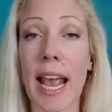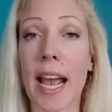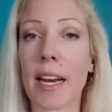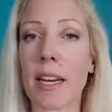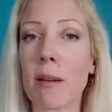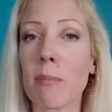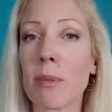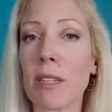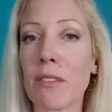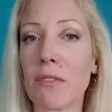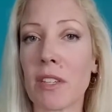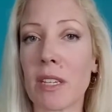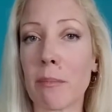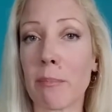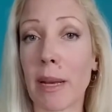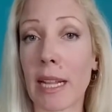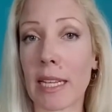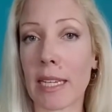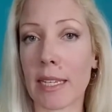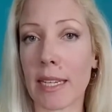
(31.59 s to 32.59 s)
and uplifting
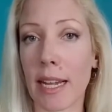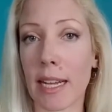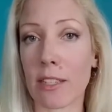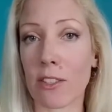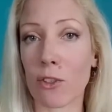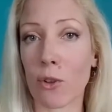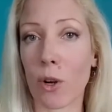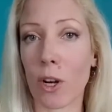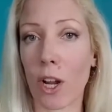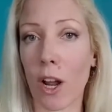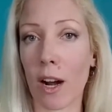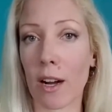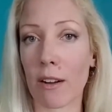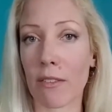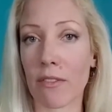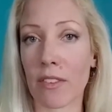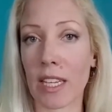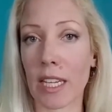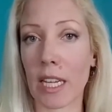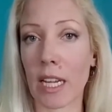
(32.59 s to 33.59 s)
belly dance
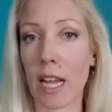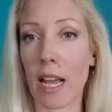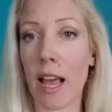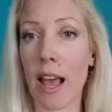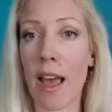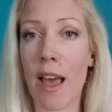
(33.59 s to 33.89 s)
choreography